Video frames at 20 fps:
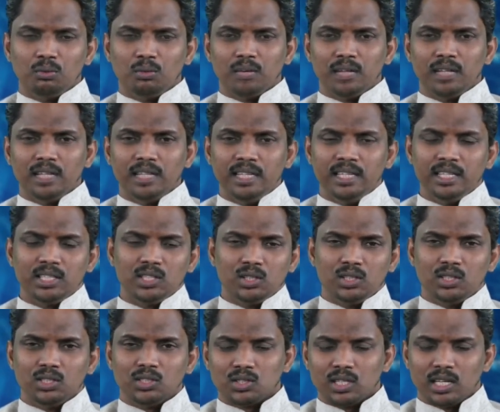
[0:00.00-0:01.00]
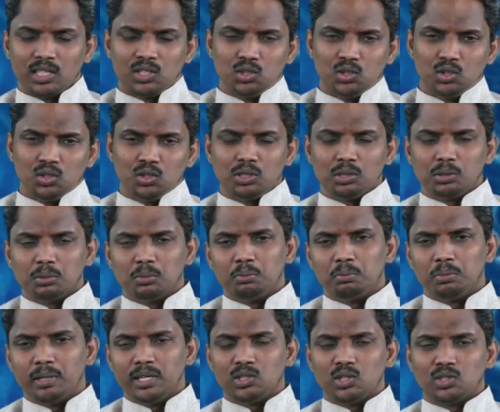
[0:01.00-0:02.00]
any such
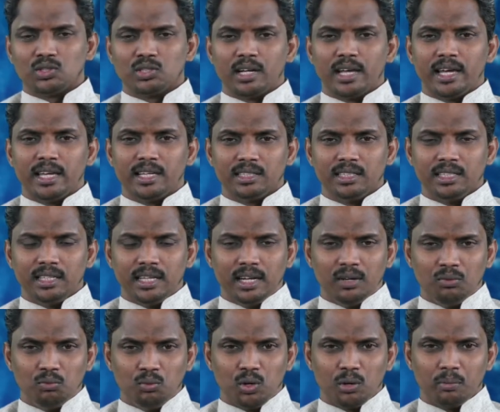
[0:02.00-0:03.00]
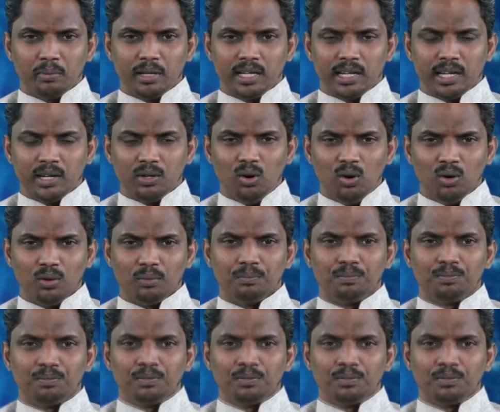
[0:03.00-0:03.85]
places like the environment and all.